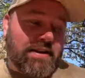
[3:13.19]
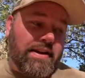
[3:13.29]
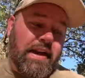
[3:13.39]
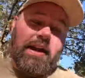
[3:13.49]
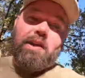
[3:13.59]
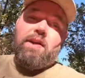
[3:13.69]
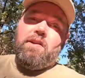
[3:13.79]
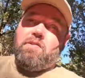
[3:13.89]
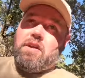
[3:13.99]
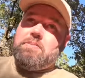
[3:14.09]
it
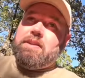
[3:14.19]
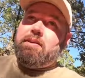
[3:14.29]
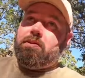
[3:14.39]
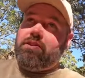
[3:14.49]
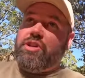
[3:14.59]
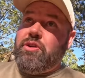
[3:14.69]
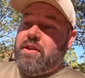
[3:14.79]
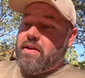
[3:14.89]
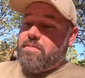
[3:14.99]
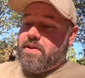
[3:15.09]
or I'm gonna shoot
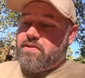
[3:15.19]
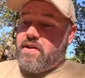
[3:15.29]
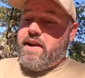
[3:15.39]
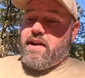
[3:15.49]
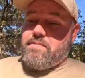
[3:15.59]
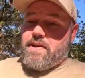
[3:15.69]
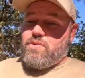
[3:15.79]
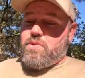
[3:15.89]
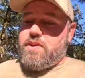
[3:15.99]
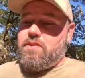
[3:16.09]
it. I'm gonna start carrying my
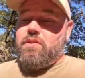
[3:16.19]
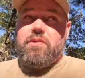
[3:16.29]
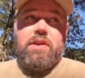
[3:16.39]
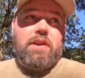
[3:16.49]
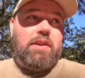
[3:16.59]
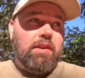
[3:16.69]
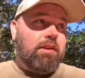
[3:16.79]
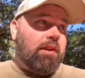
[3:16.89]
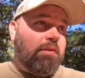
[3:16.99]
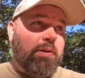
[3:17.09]
22
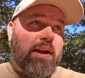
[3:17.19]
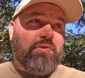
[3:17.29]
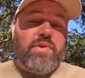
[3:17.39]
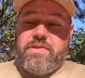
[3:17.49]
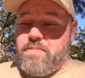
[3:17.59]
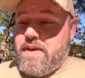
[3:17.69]
around with